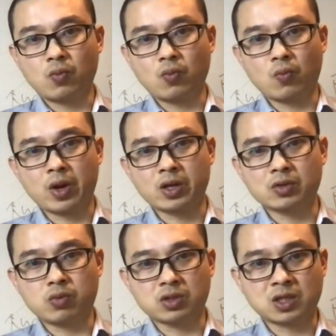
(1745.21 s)
when
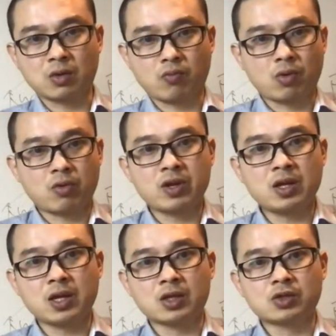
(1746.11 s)
she start worry
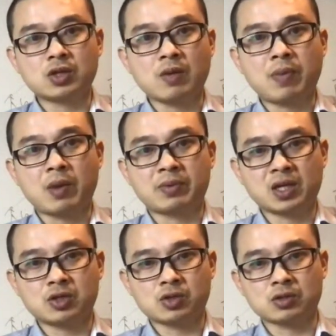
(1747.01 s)
and she get
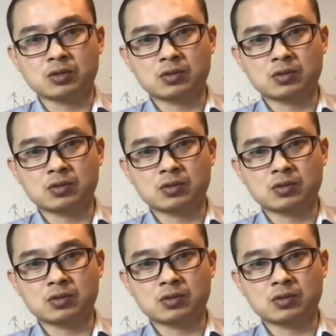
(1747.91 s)
palpitation,